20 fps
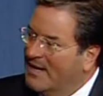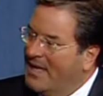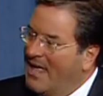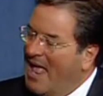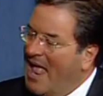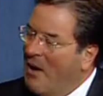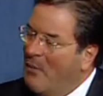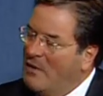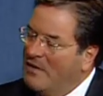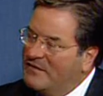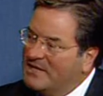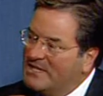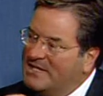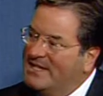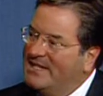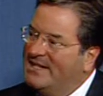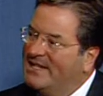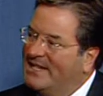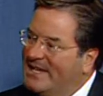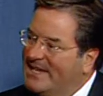And we've
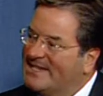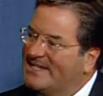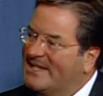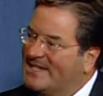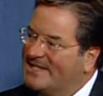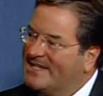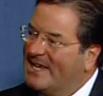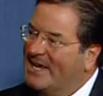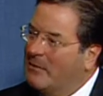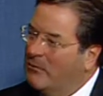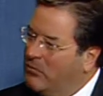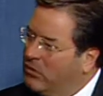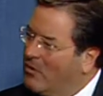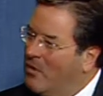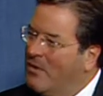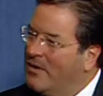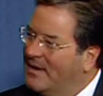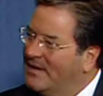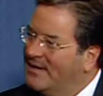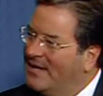seen it, as I say,
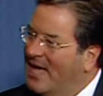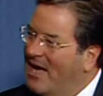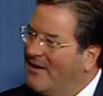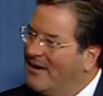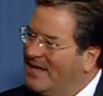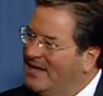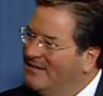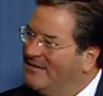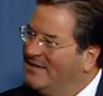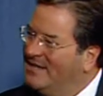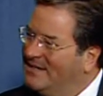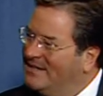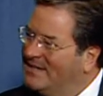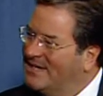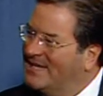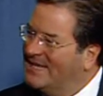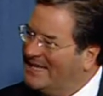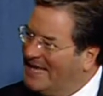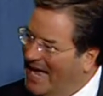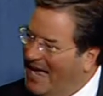broken down even into
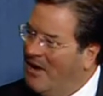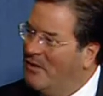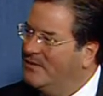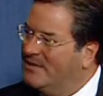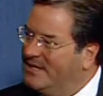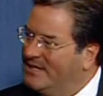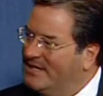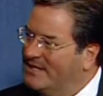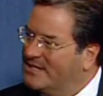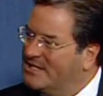counties,